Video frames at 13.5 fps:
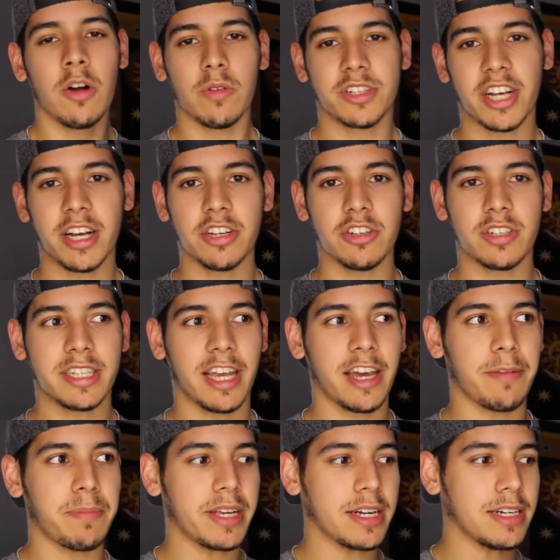which I
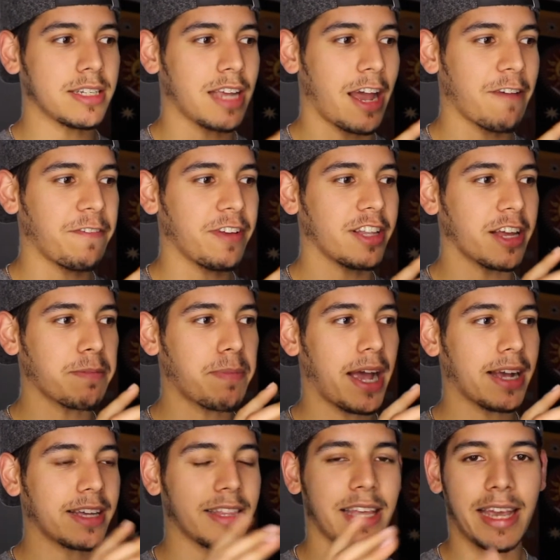understand, because I feel like
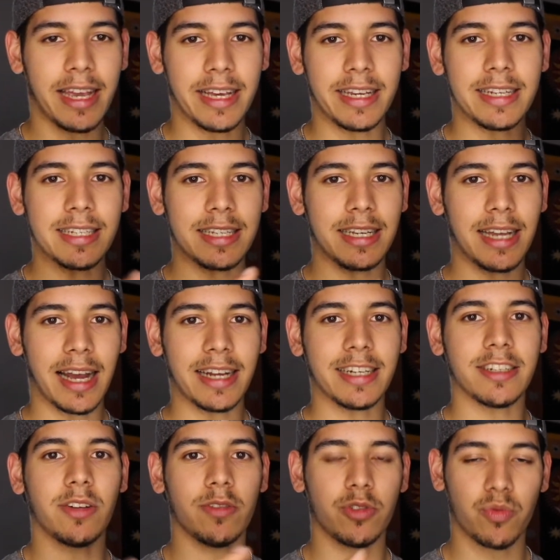back in the 80s and
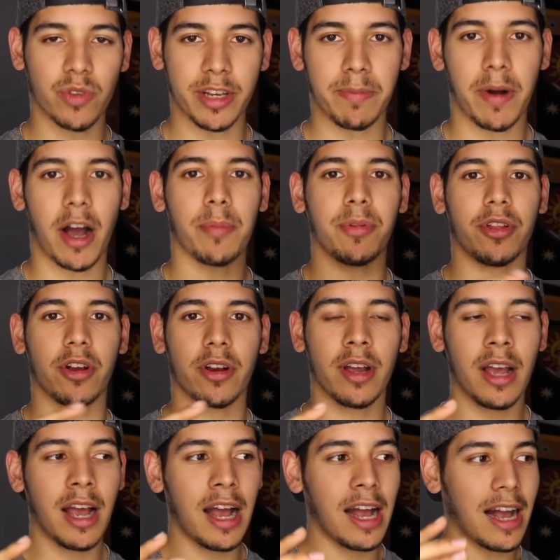90s it was really popular,
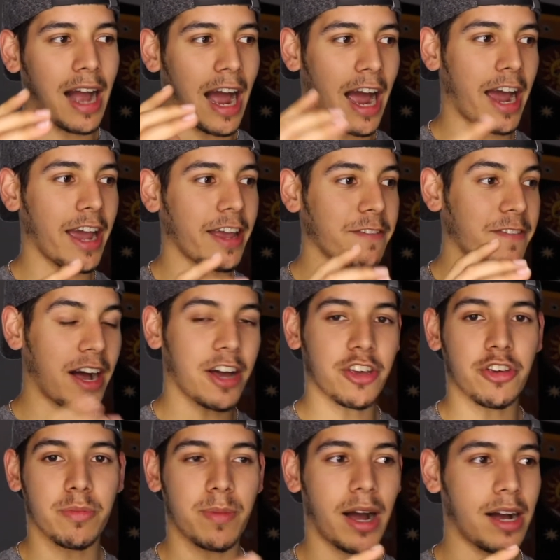high
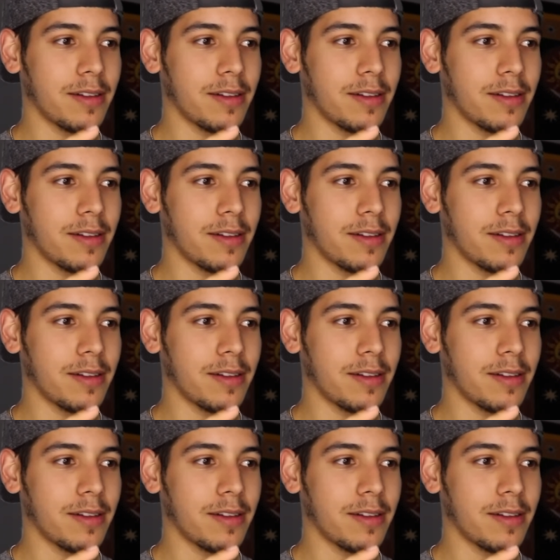volume